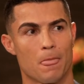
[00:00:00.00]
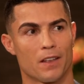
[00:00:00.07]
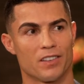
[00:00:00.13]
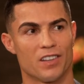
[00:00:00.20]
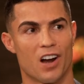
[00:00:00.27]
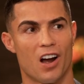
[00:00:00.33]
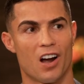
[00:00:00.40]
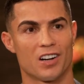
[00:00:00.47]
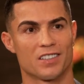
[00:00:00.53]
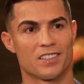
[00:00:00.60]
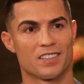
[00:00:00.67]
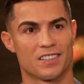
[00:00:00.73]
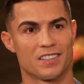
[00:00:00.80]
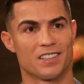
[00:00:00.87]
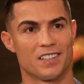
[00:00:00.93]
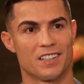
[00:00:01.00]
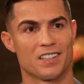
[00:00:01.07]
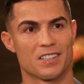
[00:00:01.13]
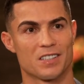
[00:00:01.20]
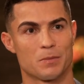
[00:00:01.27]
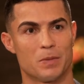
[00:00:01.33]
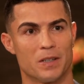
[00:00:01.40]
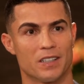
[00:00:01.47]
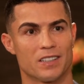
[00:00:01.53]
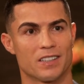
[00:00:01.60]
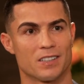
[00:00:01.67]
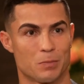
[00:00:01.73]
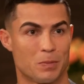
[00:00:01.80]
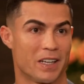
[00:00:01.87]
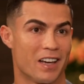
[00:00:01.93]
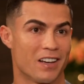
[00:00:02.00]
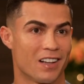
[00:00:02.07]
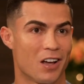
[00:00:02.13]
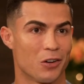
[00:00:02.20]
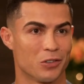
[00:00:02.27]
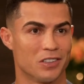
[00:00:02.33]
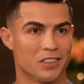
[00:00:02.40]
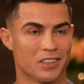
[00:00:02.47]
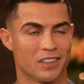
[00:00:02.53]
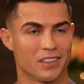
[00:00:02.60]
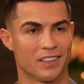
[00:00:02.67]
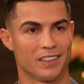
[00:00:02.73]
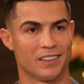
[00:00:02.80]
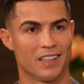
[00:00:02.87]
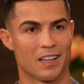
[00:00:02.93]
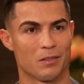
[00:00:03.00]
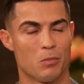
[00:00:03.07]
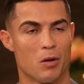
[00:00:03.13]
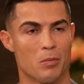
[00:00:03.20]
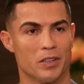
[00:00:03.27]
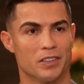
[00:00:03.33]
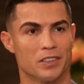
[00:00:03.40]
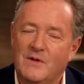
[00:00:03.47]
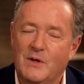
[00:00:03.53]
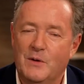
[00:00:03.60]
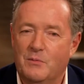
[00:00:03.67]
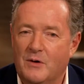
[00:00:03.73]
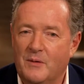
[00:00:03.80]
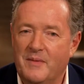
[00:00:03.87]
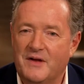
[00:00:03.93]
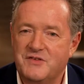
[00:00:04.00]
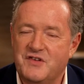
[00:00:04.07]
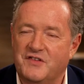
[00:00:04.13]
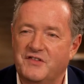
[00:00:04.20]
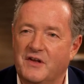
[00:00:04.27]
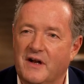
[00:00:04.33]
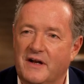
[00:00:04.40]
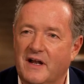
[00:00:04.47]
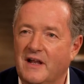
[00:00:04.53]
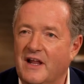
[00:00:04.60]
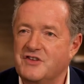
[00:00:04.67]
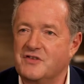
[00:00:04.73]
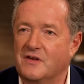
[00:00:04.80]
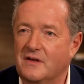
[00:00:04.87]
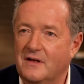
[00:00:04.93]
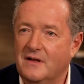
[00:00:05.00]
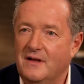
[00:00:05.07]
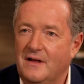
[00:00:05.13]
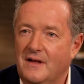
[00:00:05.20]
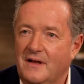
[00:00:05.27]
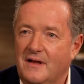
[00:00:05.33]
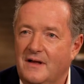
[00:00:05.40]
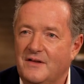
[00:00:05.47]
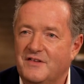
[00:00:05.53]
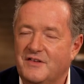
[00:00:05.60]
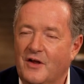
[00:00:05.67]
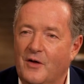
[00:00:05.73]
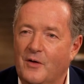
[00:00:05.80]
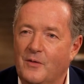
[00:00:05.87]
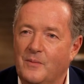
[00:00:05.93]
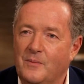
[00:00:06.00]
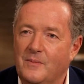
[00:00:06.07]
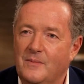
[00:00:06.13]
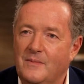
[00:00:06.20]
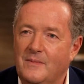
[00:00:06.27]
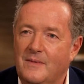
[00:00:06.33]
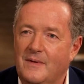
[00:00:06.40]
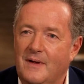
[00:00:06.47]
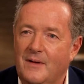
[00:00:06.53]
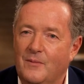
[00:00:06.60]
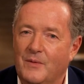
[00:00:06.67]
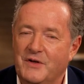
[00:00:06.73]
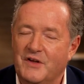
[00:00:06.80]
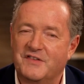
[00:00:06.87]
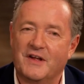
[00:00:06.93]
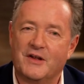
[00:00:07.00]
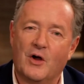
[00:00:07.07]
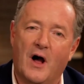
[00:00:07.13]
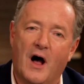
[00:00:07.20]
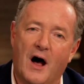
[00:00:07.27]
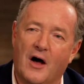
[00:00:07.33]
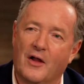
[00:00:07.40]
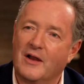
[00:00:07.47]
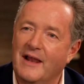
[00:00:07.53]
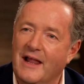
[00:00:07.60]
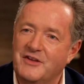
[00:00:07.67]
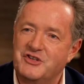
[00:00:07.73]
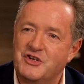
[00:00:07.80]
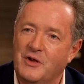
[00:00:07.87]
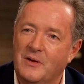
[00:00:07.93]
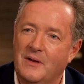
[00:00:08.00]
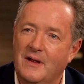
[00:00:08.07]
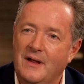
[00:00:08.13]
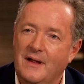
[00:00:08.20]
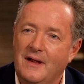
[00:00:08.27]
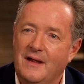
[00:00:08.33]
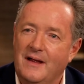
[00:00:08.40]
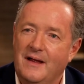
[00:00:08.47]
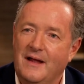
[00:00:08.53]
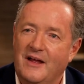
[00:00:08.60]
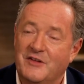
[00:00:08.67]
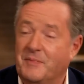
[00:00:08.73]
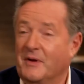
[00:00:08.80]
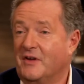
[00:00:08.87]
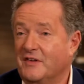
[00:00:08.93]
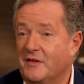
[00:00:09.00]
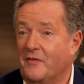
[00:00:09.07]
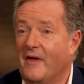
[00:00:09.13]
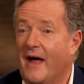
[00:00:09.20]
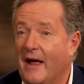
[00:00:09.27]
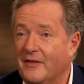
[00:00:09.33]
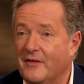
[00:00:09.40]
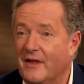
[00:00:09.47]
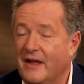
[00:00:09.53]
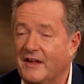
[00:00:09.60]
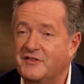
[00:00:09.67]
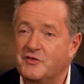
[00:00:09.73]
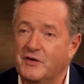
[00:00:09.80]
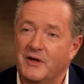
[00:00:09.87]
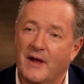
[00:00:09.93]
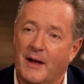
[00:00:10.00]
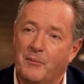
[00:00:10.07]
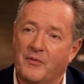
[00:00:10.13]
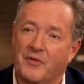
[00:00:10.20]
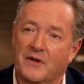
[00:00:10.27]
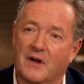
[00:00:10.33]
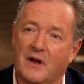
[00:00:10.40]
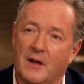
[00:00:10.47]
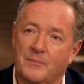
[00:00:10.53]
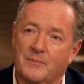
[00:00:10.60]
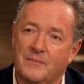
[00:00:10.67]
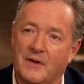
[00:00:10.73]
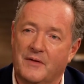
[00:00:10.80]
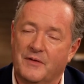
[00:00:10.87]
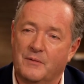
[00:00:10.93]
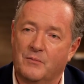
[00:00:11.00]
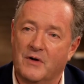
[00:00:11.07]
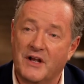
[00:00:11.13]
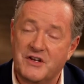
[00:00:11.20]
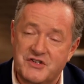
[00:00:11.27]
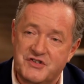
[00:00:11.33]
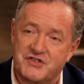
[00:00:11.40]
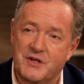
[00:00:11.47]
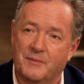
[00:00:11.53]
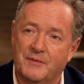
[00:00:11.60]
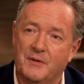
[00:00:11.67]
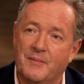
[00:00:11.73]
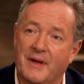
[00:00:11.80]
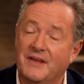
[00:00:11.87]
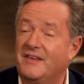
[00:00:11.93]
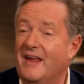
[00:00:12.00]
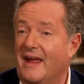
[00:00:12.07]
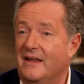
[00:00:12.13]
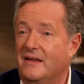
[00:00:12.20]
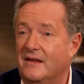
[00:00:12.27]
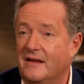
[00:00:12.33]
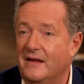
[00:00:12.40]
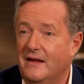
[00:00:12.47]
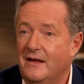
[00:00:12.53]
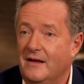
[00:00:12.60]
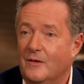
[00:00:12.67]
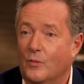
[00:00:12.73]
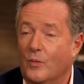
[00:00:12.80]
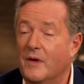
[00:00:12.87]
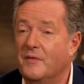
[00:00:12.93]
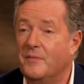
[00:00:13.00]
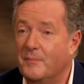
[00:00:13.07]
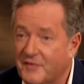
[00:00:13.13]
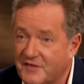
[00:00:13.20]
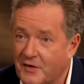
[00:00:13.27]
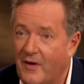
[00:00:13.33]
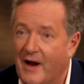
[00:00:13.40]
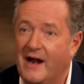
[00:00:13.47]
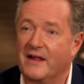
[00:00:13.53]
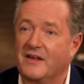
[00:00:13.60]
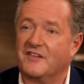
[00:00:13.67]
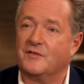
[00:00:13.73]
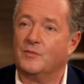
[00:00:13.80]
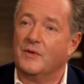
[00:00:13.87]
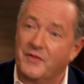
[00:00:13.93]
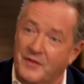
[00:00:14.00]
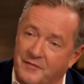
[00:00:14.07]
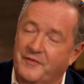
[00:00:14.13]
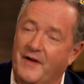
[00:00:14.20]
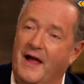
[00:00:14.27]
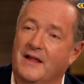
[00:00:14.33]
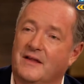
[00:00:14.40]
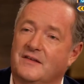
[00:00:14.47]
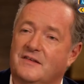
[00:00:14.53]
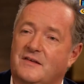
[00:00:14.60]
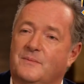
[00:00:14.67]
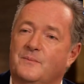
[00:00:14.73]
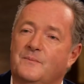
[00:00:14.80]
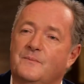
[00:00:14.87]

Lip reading: the heart speaking loud in that moment. You were a Manchester United legend. So when you say your heart led you, it's because of that, the history you had with the club and the relationship you maintained with Sir Alex, with the fans.